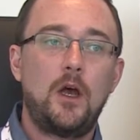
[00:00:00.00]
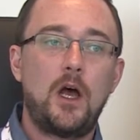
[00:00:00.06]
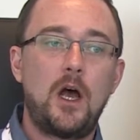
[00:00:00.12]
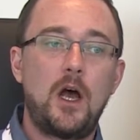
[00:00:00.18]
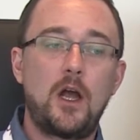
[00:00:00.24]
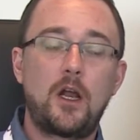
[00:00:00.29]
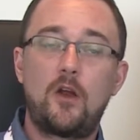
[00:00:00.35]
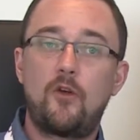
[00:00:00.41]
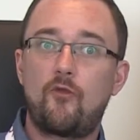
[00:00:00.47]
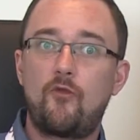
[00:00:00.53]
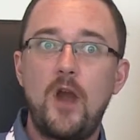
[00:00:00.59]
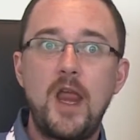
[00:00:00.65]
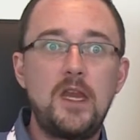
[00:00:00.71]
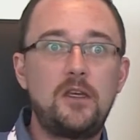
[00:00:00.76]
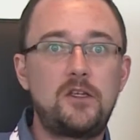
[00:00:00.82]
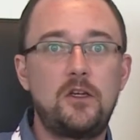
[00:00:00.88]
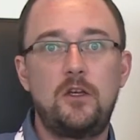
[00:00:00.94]
A
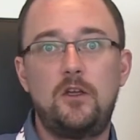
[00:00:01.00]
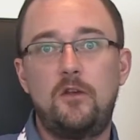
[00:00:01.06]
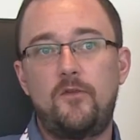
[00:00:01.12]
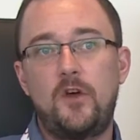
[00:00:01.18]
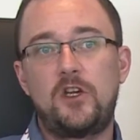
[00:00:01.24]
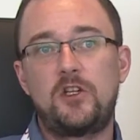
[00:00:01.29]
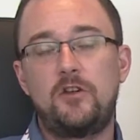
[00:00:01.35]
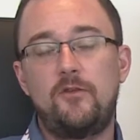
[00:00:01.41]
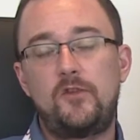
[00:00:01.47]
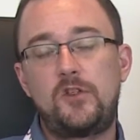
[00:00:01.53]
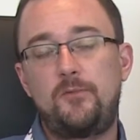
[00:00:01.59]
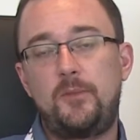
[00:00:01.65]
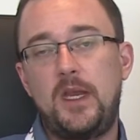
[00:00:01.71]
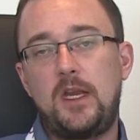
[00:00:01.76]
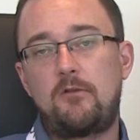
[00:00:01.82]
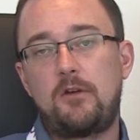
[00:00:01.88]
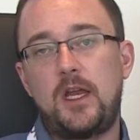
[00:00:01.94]
great new version of
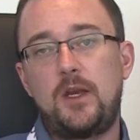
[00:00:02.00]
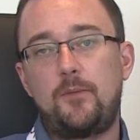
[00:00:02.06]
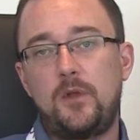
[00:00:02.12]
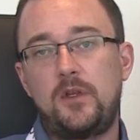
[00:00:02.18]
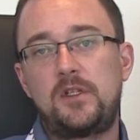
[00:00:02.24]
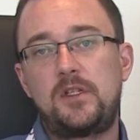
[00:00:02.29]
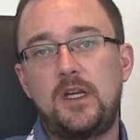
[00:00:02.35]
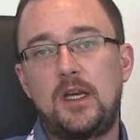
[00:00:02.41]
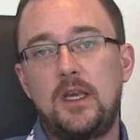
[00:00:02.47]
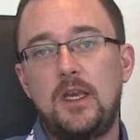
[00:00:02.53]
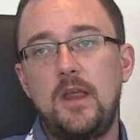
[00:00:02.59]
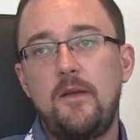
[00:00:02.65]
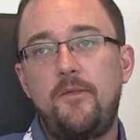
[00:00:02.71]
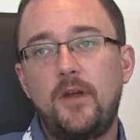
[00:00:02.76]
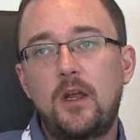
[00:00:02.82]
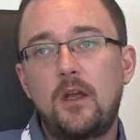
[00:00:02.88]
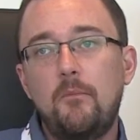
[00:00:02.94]
SpeedGrade with
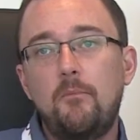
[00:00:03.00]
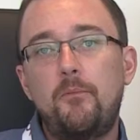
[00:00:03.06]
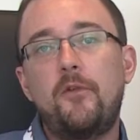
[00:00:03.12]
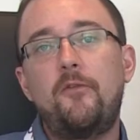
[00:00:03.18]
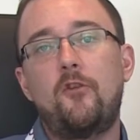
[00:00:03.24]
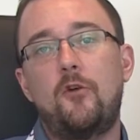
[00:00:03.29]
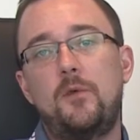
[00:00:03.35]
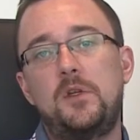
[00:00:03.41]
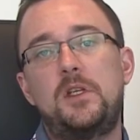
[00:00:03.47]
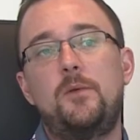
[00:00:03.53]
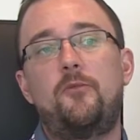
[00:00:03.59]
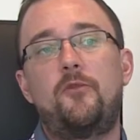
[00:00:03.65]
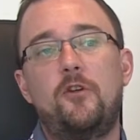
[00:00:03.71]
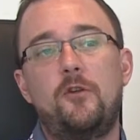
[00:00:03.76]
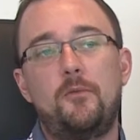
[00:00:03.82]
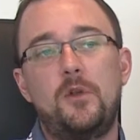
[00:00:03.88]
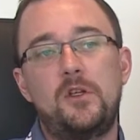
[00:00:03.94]
significant performance
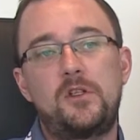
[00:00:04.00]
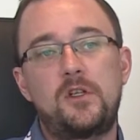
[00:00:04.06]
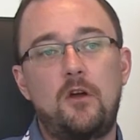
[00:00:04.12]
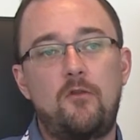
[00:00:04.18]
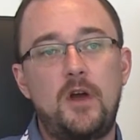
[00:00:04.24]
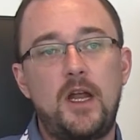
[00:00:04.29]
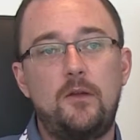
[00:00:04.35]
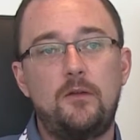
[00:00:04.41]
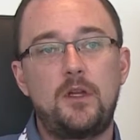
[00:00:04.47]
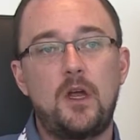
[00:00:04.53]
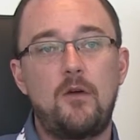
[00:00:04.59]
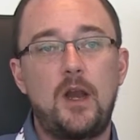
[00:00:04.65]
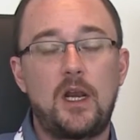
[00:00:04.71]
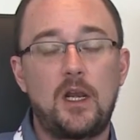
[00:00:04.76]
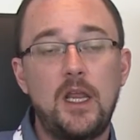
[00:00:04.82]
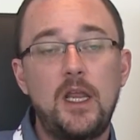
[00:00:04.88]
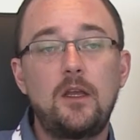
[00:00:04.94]
improvements around
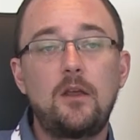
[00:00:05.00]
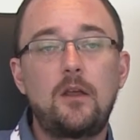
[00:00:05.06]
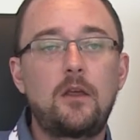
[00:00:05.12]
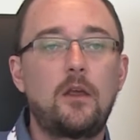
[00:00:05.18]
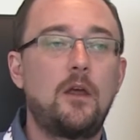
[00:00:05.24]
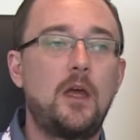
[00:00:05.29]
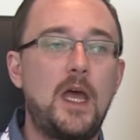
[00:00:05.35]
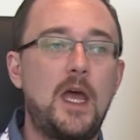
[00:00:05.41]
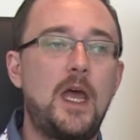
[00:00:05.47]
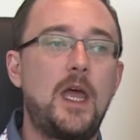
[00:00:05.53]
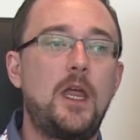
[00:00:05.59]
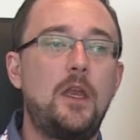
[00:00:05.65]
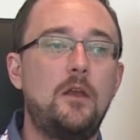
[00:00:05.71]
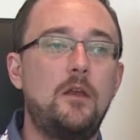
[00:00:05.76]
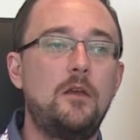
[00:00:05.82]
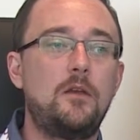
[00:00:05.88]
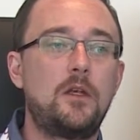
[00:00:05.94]
direct link,
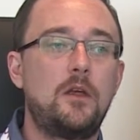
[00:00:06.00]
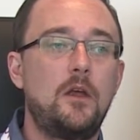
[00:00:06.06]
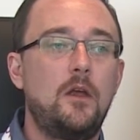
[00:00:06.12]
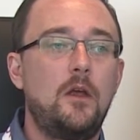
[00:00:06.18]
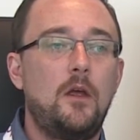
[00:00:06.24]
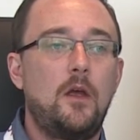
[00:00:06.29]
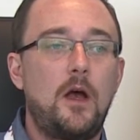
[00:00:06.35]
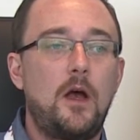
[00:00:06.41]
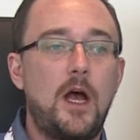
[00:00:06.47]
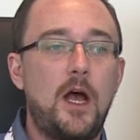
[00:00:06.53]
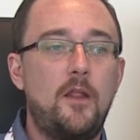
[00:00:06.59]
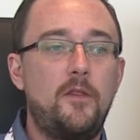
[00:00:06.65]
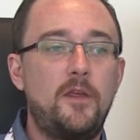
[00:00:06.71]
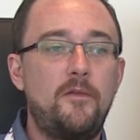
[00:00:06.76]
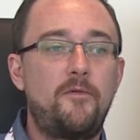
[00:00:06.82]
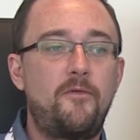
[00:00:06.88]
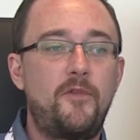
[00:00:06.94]
and
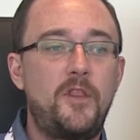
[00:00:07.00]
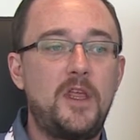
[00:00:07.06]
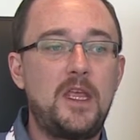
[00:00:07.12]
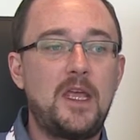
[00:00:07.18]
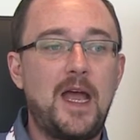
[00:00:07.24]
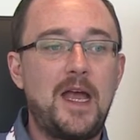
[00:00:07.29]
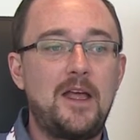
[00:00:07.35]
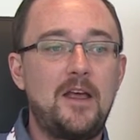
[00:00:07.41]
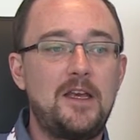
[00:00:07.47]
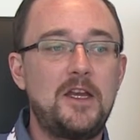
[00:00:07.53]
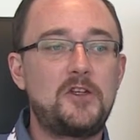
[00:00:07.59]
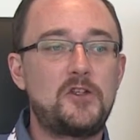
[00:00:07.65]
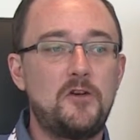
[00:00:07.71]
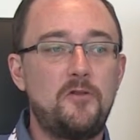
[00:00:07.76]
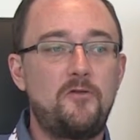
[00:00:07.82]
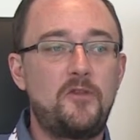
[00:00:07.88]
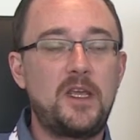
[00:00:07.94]
the
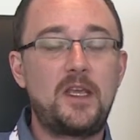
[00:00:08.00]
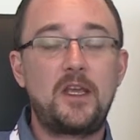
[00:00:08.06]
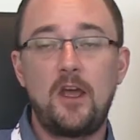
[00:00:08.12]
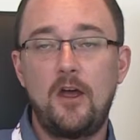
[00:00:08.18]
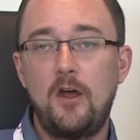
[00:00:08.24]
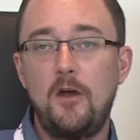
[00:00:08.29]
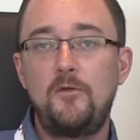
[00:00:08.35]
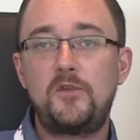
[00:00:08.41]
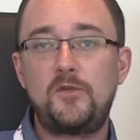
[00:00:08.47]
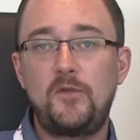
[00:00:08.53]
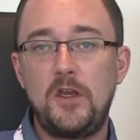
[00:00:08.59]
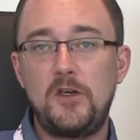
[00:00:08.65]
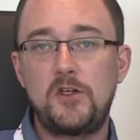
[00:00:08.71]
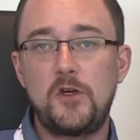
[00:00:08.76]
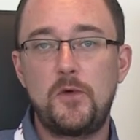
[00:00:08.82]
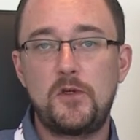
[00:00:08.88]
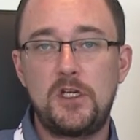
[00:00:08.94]
addition of the curves
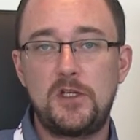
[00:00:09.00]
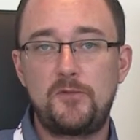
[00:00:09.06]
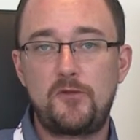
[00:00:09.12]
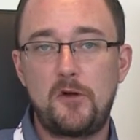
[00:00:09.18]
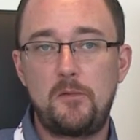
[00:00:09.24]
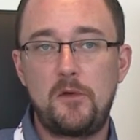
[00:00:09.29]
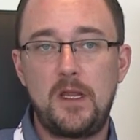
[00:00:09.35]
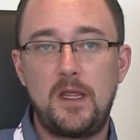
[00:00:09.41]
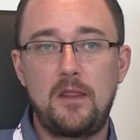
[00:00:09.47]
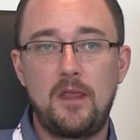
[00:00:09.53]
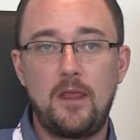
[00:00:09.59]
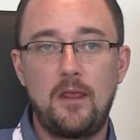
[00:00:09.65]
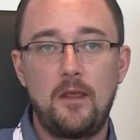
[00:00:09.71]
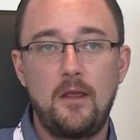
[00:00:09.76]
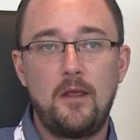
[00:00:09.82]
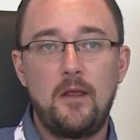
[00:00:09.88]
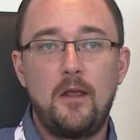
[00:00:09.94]
feature, which is probably
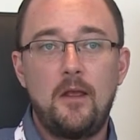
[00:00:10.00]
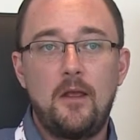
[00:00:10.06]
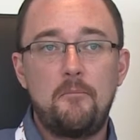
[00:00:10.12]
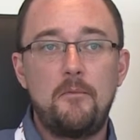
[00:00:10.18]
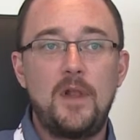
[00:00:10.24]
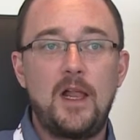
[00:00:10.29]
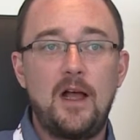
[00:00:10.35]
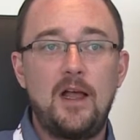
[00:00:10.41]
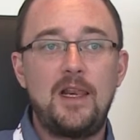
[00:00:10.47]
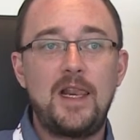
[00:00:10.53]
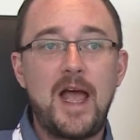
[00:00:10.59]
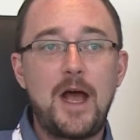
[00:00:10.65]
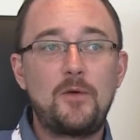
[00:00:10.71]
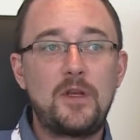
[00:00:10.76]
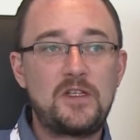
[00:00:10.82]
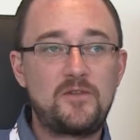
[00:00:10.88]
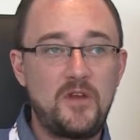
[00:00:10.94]
the
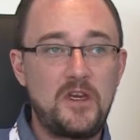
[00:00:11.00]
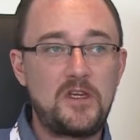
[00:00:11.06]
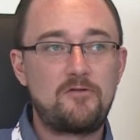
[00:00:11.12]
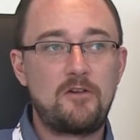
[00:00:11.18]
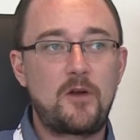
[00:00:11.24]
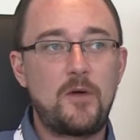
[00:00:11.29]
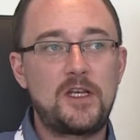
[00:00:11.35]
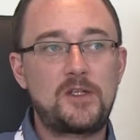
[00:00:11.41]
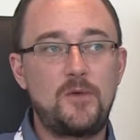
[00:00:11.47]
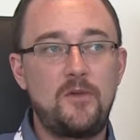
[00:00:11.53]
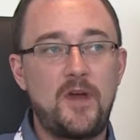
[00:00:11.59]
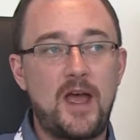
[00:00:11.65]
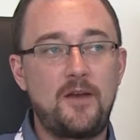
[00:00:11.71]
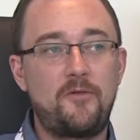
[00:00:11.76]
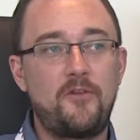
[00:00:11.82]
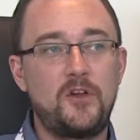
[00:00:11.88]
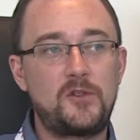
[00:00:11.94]
loudest feature request we've
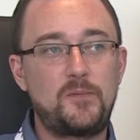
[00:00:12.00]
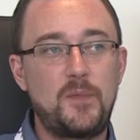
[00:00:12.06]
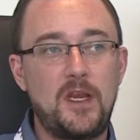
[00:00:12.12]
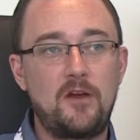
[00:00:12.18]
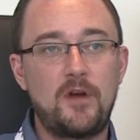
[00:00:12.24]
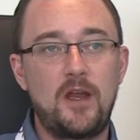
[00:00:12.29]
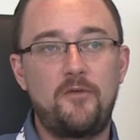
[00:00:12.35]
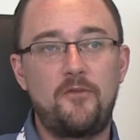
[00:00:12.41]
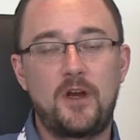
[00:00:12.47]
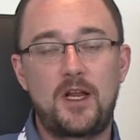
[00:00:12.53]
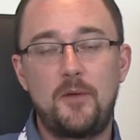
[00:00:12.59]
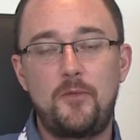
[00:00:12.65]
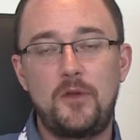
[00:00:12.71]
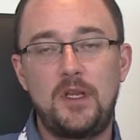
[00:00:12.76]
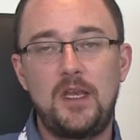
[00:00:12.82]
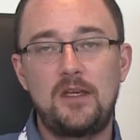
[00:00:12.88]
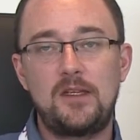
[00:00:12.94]
had for SpeedGrade for a
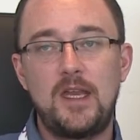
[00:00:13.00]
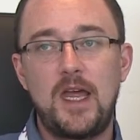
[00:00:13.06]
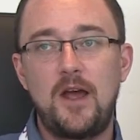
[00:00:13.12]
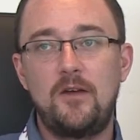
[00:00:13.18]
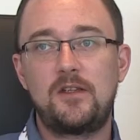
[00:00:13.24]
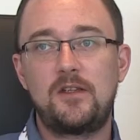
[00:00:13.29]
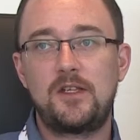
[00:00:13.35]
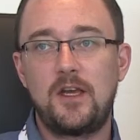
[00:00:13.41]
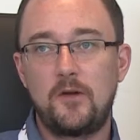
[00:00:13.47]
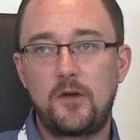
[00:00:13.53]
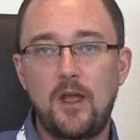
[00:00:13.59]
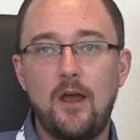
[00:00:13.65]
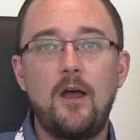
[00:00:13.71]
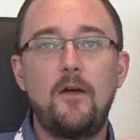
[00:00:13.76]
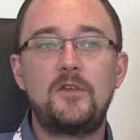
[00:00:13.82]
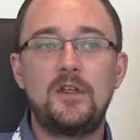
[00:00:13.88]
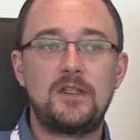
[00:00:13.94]
couple of years and so
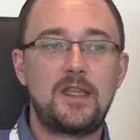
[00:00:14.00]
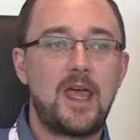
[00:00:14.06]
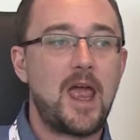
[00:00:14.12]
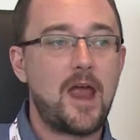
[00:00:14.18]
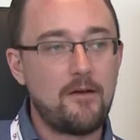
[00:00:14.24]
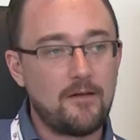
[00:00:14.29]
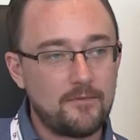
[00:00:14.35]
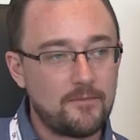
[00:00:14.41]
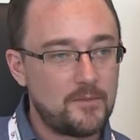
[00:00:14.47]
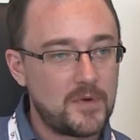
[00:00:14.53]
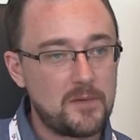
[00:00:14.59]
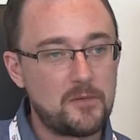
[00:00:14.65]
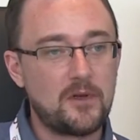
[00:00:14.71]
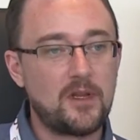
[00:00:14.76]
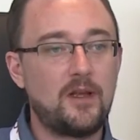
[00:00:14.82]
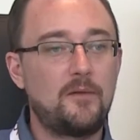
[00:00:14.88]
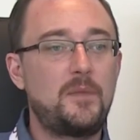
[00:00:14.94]
curves is there, and
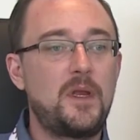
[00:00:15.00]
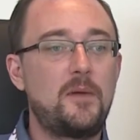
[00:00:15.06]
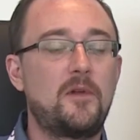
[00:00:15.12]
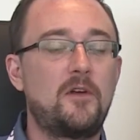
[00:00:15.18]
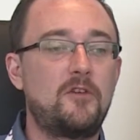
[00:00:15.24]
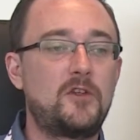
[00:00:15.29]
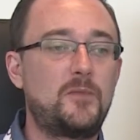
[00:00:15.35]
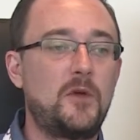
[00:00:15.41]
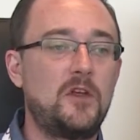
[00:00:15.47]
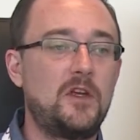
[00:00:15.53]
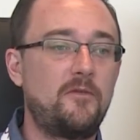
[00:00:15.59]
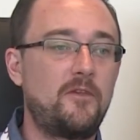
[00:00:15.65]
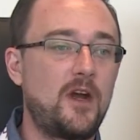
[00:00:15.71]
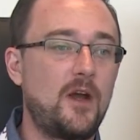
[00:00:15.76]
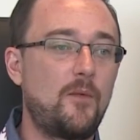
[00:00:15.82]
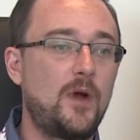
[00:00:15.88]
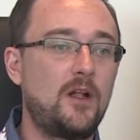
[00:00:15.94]
people are
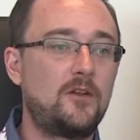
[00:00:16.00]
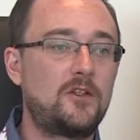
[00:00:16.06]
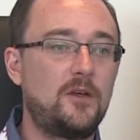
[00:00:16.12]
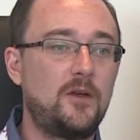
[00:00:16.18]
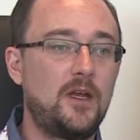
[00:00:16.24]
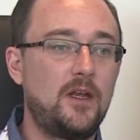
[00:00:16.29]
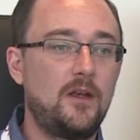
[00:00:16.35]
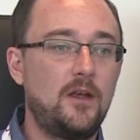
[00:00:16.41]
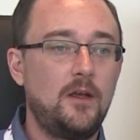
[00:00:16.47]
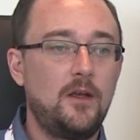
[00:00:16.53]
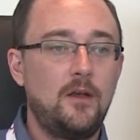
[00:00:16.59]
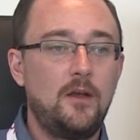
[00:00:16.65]
responding very well to it.